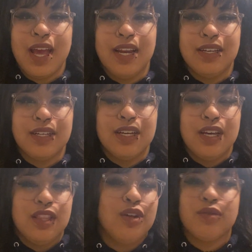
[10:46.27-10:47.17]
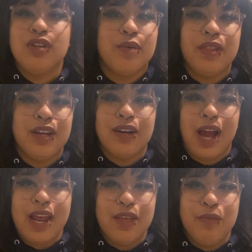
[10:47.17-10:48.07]
And there was no one there
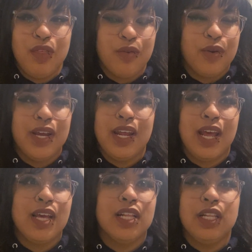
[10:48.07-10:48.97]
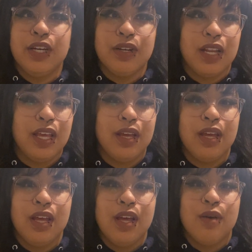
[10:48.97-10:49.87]
guiding me through it, and I clearly
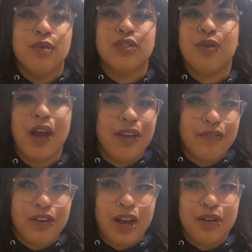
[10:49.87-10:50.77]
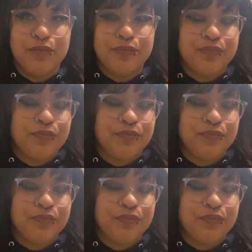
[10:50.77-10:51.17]
was crying for help,